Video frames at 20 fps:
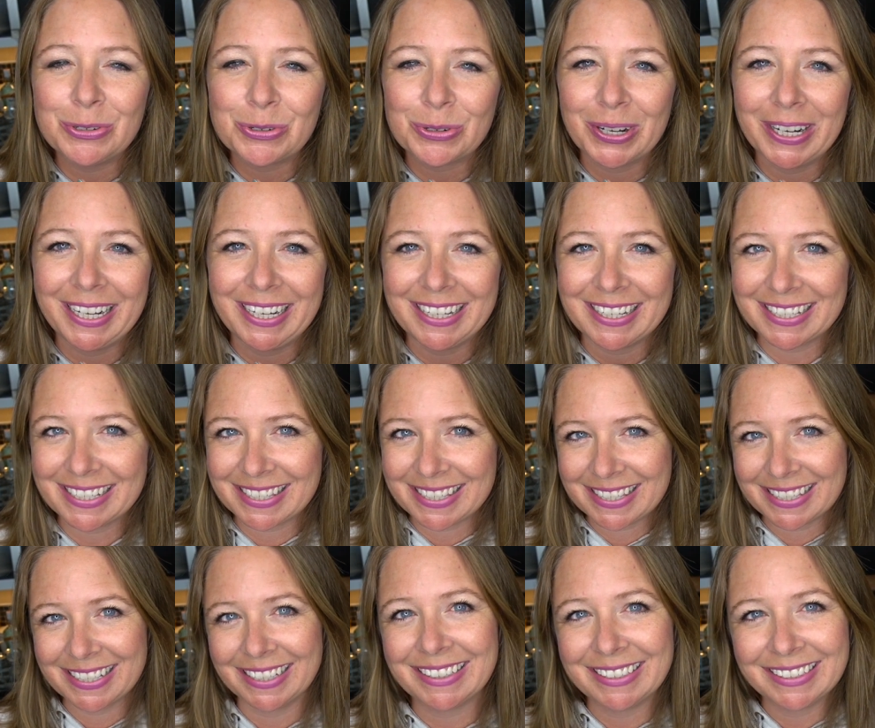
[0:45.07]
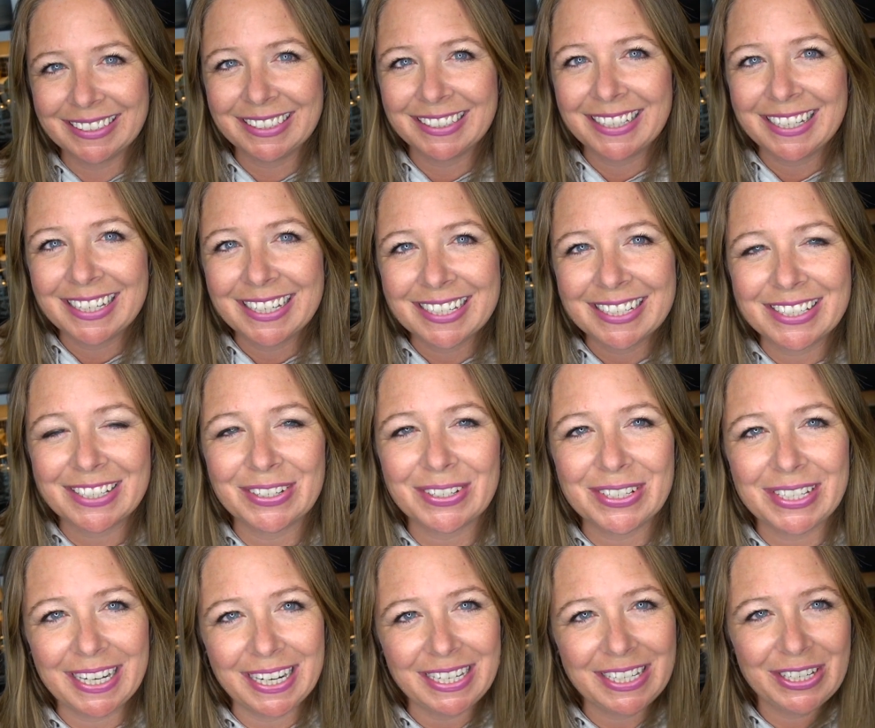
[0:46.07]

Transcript: drinks. So stay